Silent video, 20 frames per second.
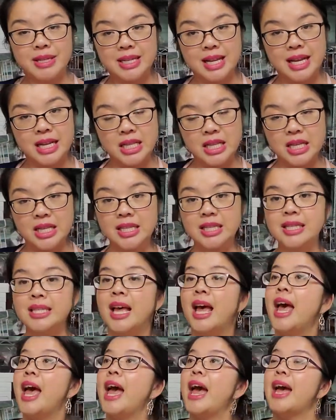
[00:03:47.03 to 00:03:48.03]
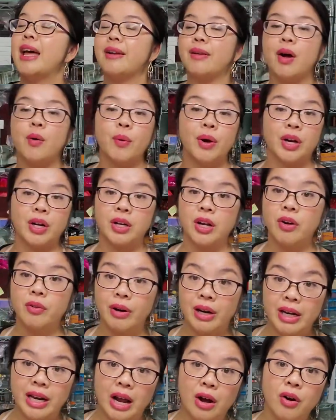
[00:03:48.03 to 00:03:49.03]
Necklace, and I'm not wearing it
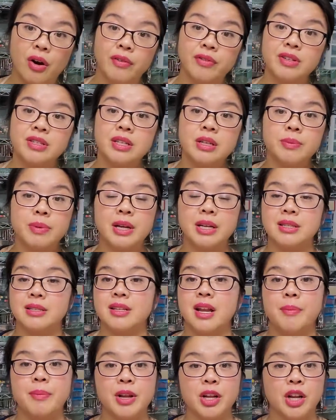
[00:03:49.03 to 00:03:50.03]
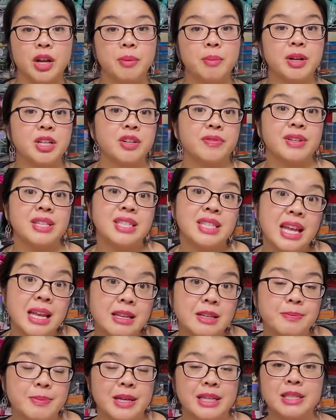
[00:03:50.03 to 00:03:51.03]
right now, obviously, because it's not making much of a
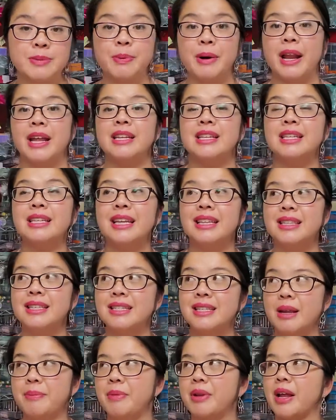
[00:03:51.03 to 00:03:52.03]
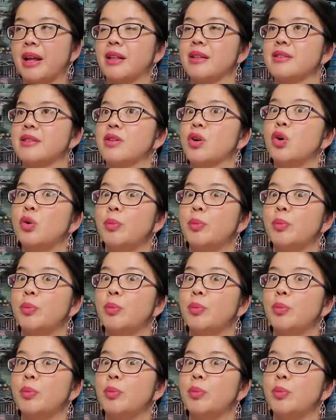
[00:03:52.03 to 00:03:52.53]
statement, but I did get the Statement Necklace, and oh